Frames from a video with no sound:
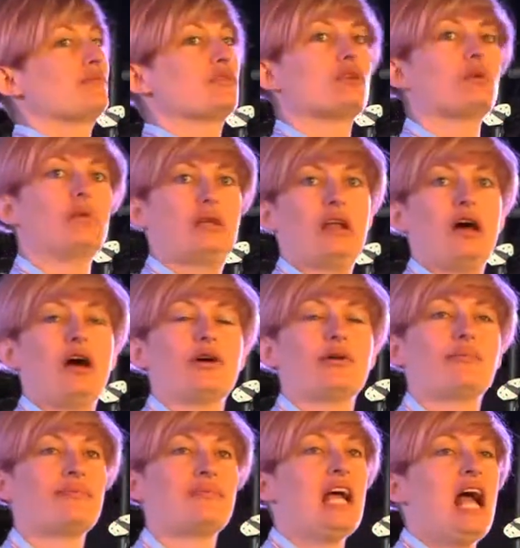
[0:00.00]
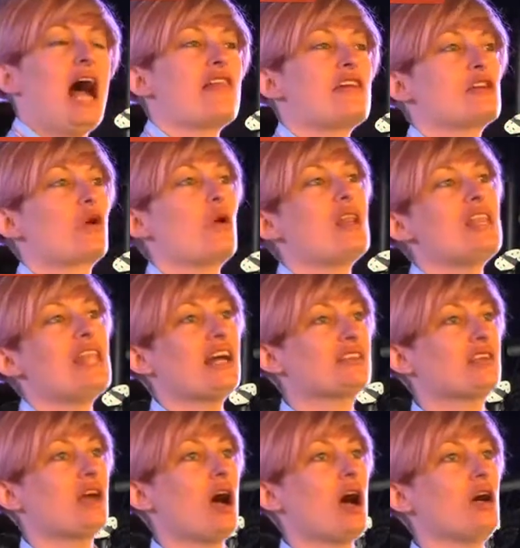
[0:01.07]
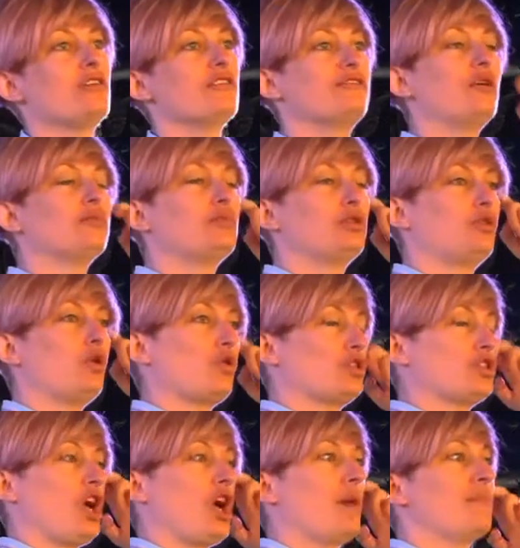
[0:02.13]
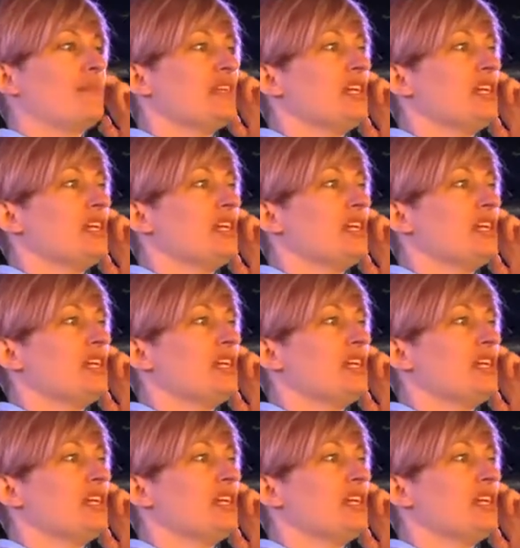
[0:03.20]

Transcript: So I went home, and then I got a letter from the doctor.